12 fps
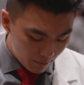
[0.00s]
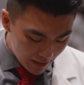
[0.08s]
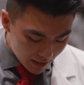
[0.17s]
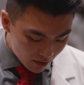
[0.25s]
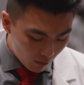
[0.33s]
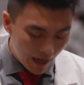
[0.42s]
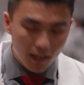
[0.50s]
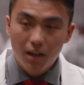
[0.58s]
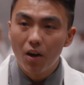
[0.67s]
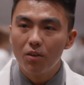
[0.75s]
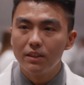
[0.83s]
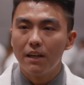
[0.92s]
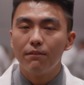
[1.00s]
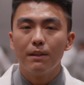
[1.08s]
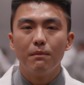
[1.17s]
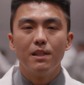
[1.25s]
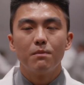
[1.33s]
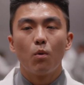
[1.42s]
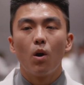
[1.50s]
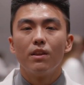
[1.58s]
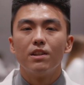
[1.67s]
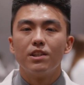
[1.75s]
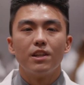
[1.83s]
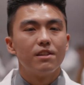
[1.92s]
To me, the white coat definitely means more
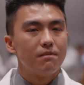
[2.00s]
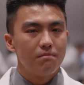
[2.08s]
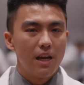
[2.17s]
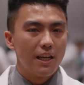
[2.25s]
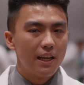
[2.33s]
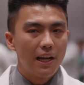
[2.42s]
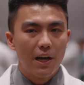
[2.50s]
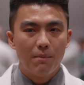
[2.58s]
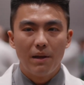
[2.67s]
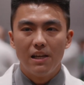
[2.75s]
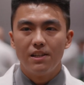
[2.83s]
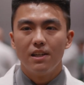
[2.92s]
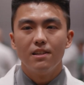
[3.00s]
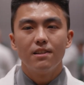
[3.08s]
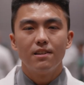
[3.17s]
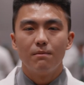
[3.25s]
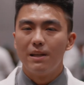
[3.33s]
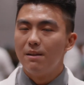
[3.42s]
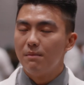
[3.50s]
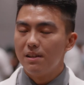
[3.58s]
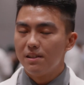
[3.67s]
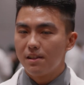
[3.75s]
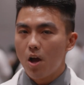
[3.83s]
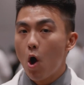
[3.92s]
than just taking care of patients. To me, it
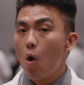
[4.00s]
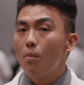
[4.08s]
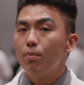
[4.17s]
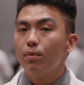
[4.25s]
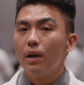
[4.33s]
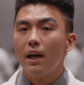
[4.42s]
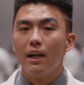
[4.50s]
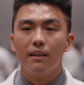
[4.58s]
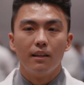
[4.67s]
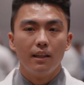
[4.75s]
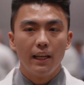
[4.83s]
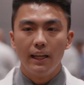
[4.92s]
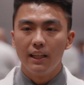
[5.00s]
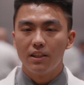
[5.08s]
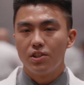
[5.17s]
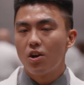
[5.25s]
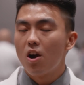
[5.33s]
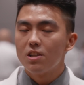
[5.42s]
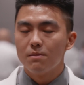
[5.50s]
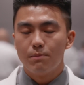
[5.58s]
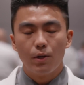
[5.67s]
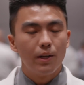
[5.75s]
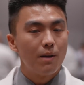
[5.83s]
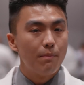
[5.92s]
means hope and leading the charge and
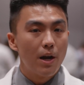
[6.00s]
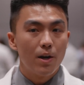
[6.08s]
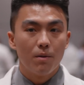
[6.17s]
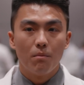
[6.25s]
building a better